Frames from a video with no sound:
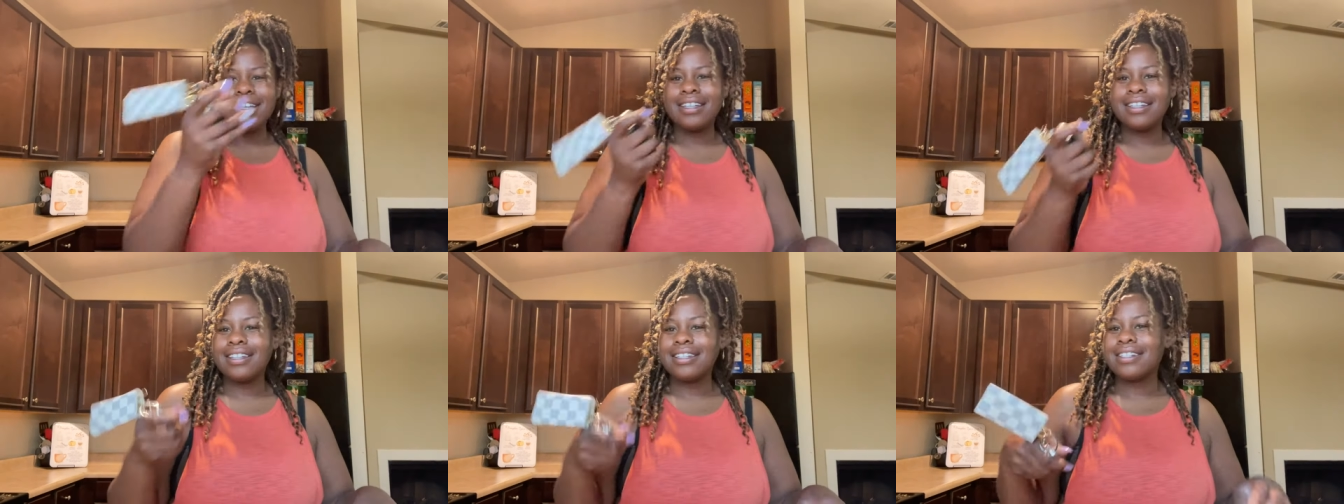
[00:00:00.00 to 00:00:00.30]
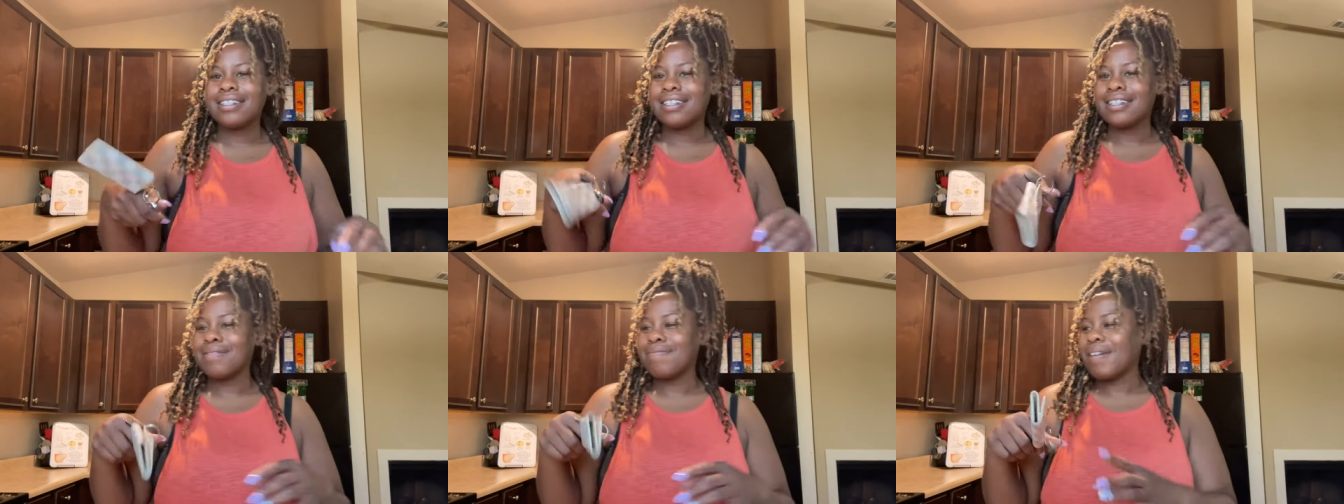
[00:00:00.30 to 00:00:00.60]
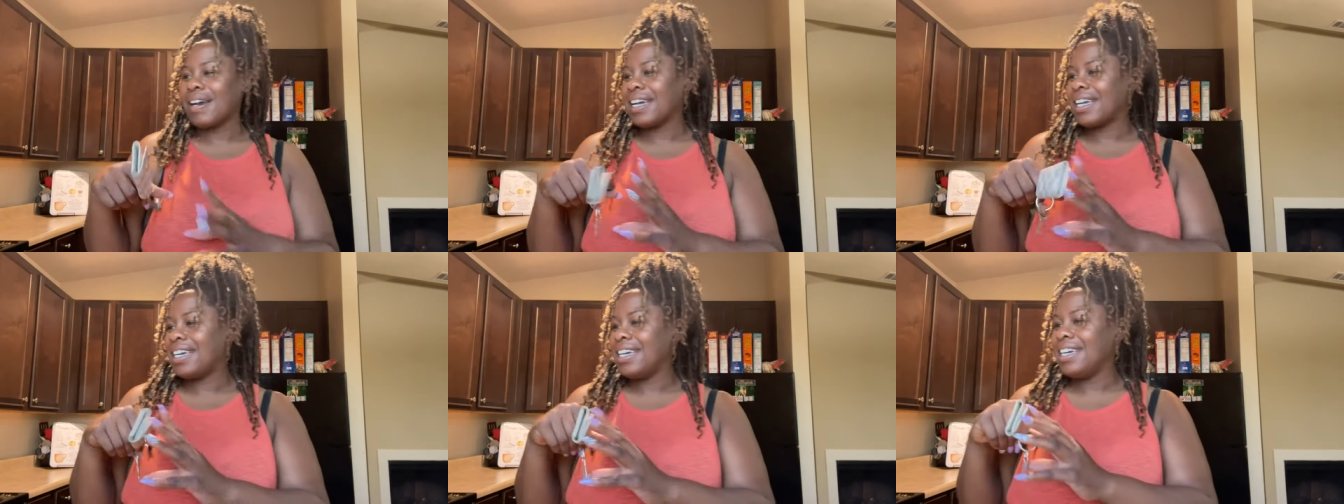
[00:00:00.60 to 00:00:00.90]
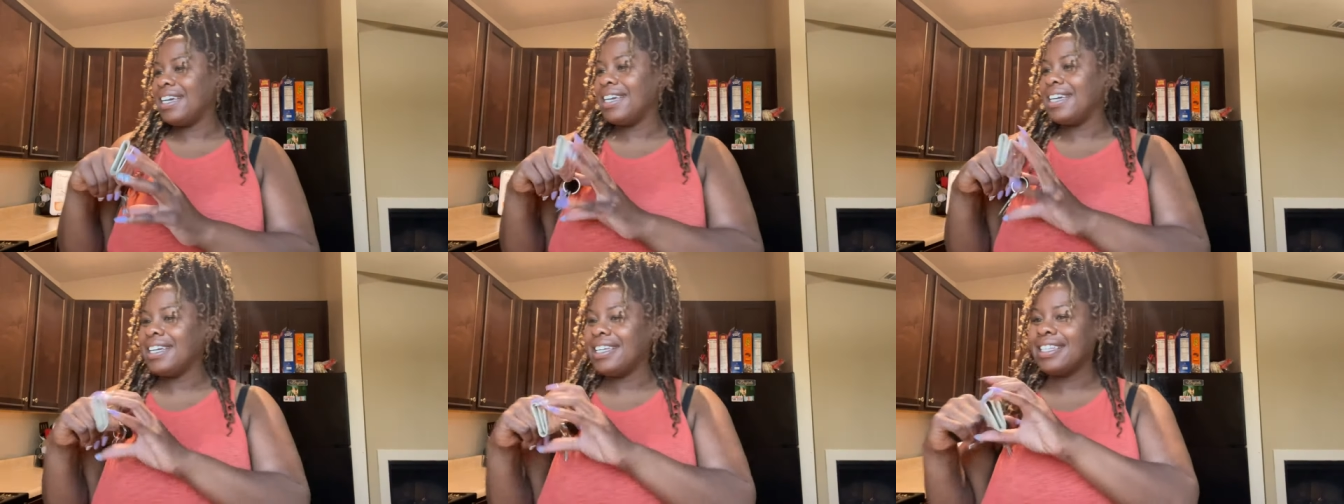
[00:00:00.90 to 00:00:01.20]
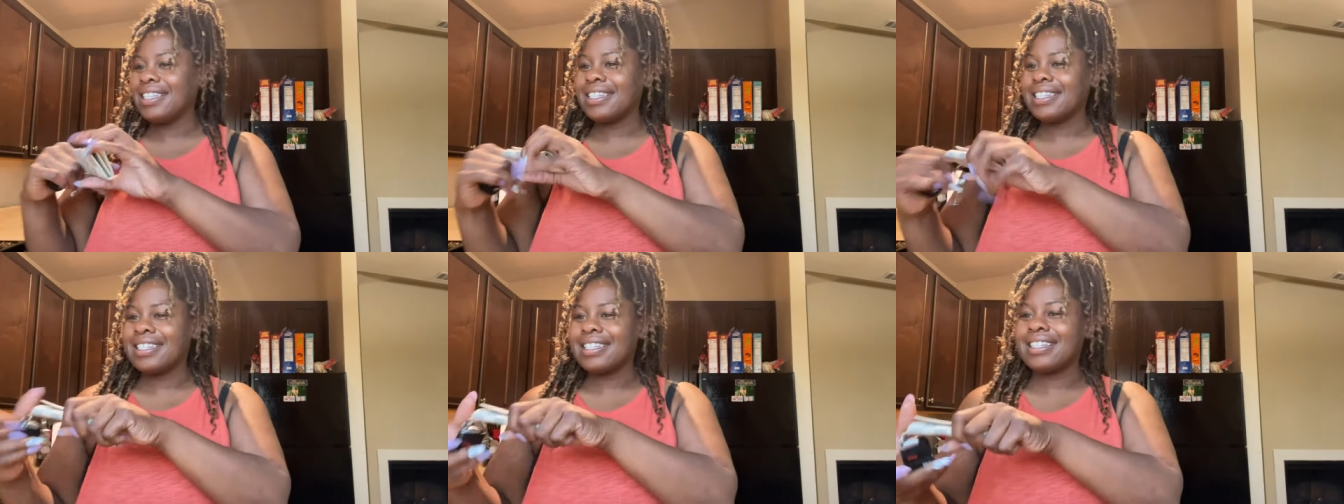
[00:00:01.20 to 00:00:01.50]
This is just my
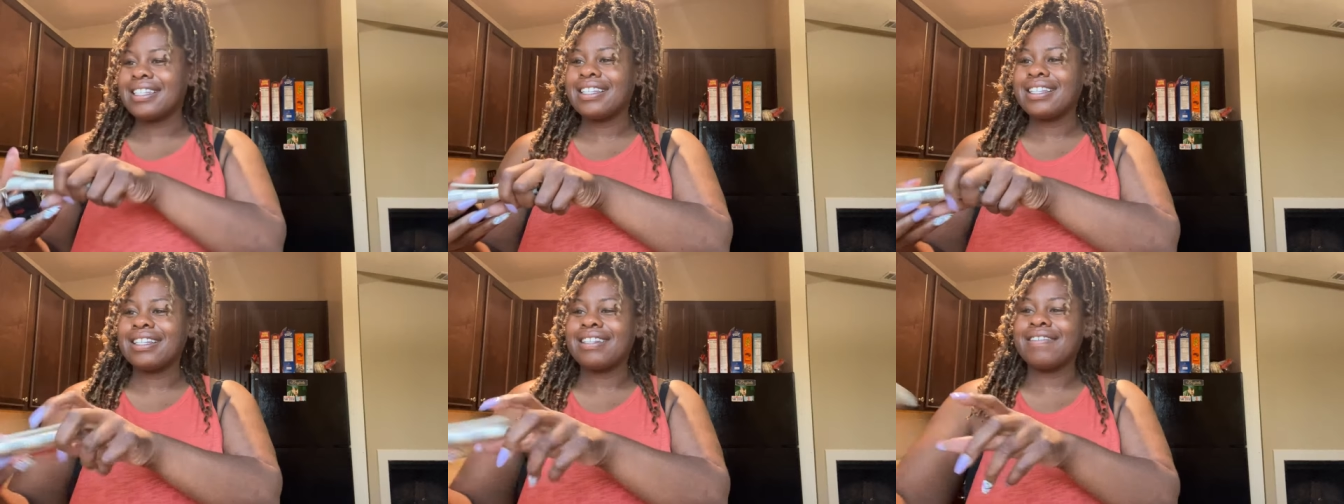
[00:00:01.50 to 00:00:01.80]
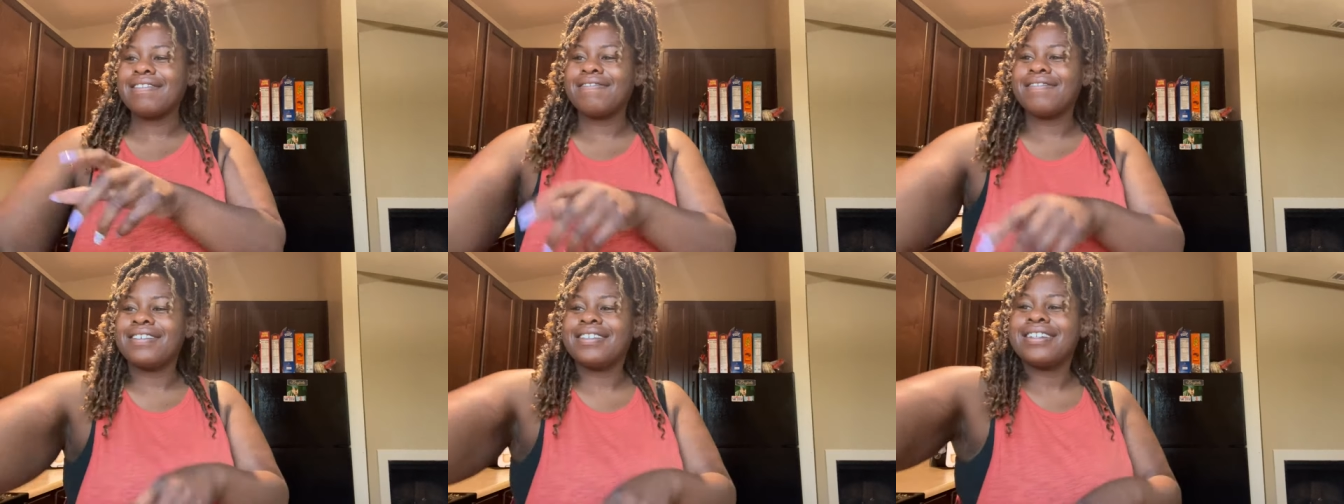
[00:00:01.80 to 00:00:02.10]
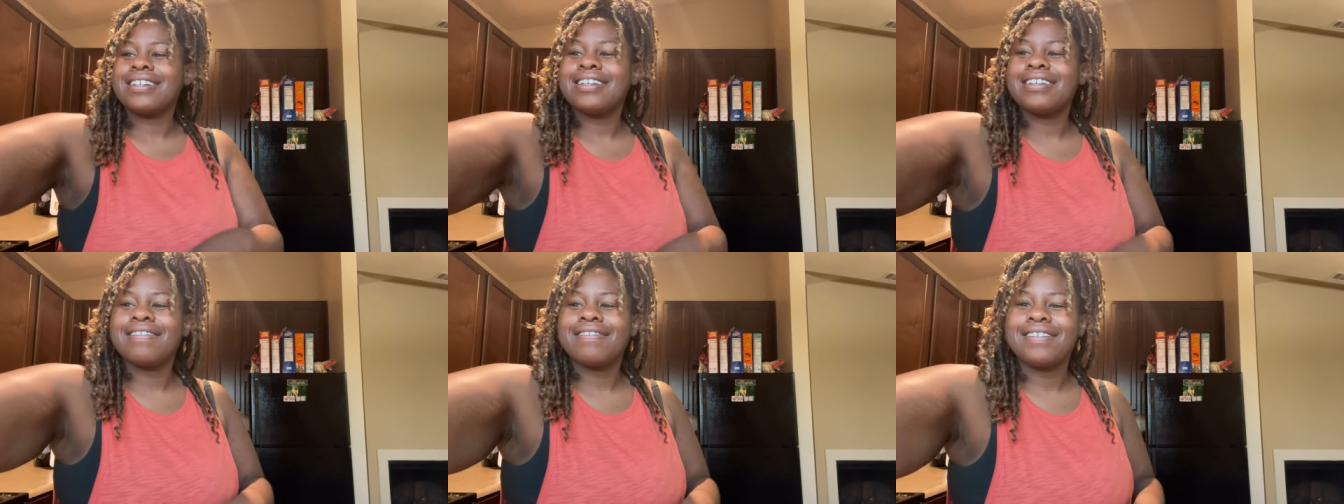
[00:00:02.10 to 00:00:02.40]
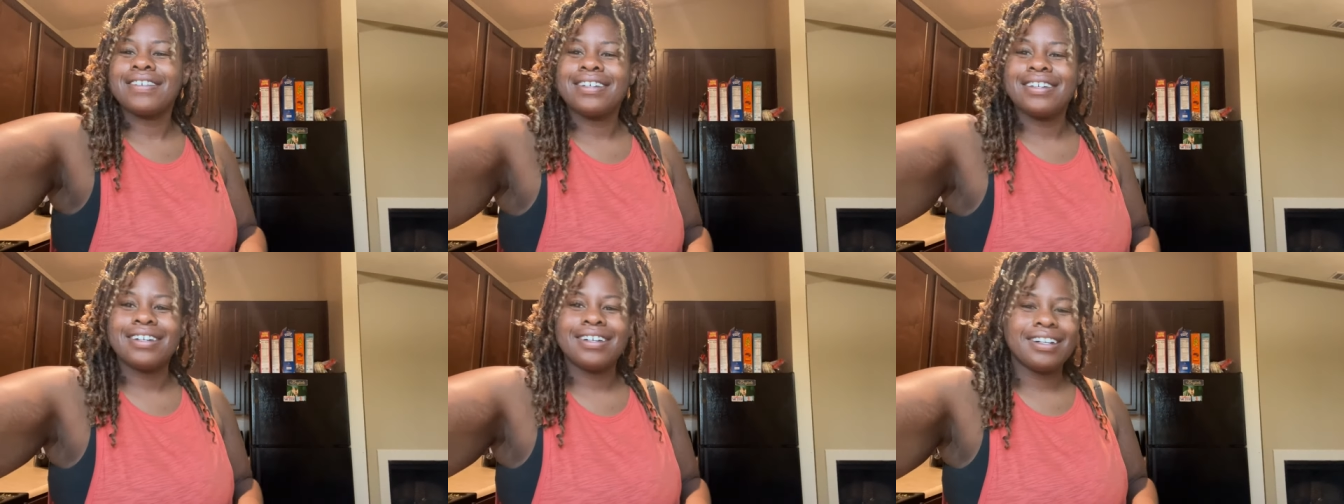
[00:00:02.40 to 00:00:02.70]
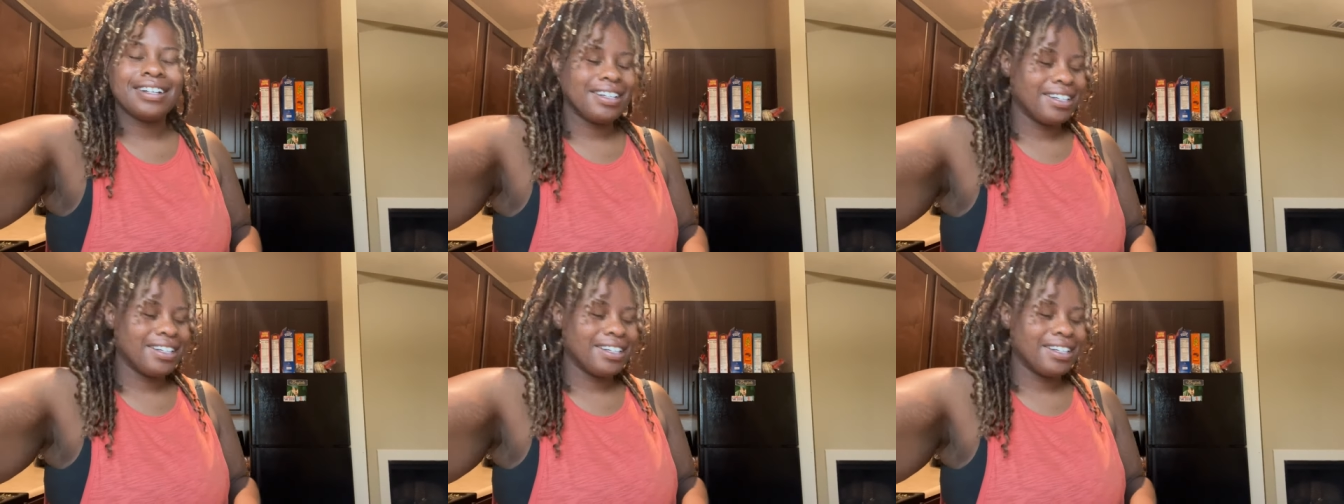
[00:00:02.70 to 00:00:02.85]
keys. Let me put that up here.